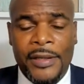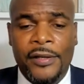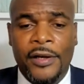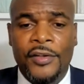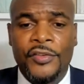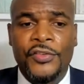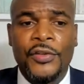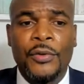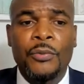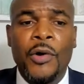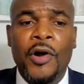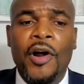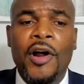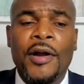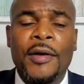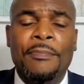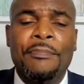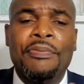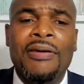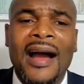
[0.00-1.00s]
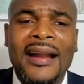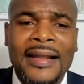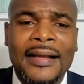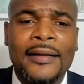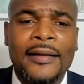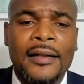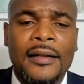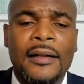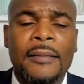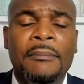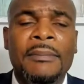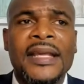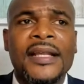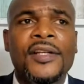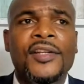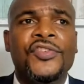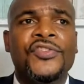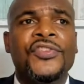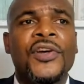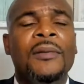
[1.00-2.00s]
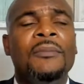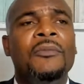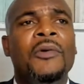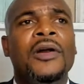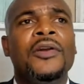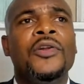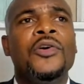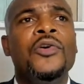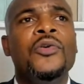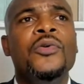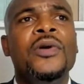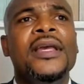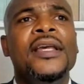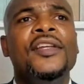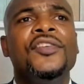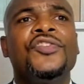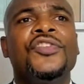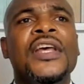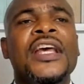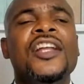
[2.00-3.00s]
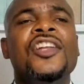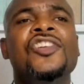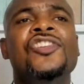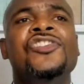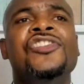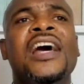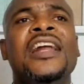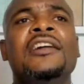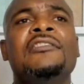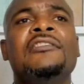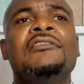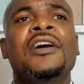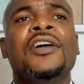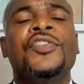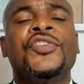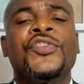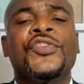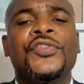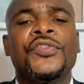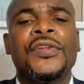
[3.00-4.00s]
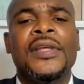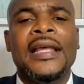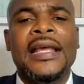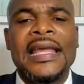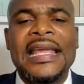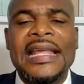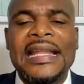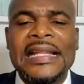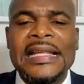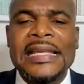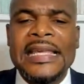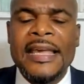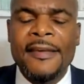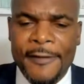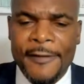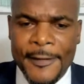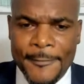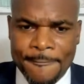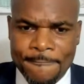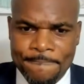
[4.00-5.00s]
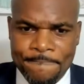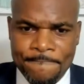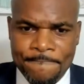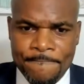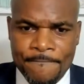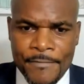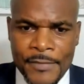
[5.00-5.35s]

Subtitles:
because the word prodigal means someone who is generous in giving,